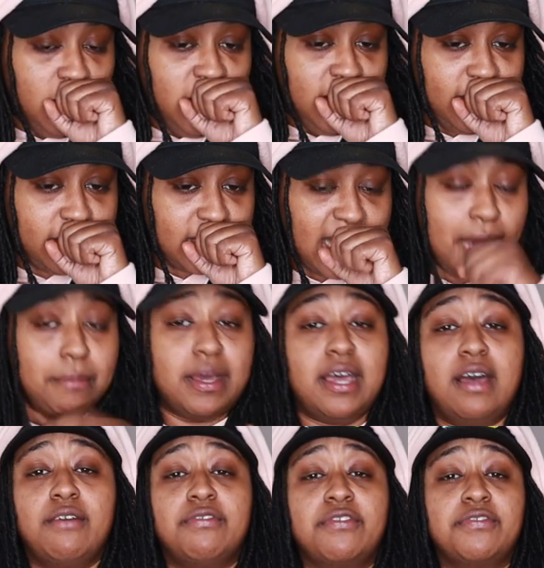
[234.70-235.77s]
I'm an
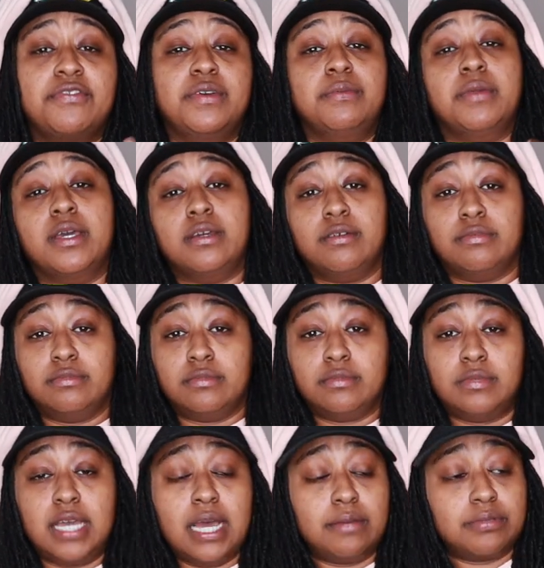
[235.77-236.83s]
alpha female,
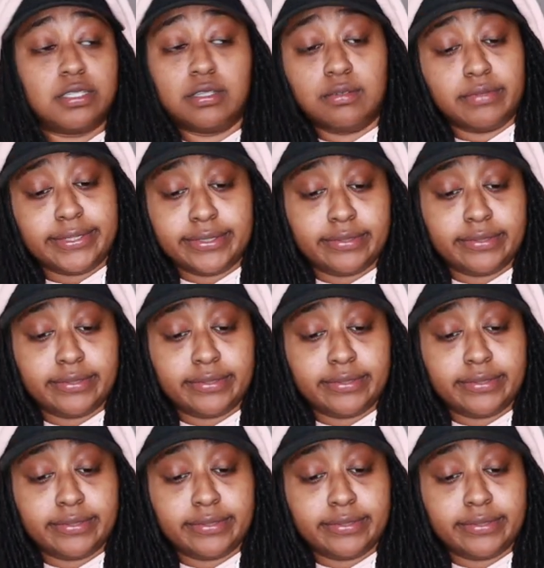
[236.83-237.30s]
absolutely.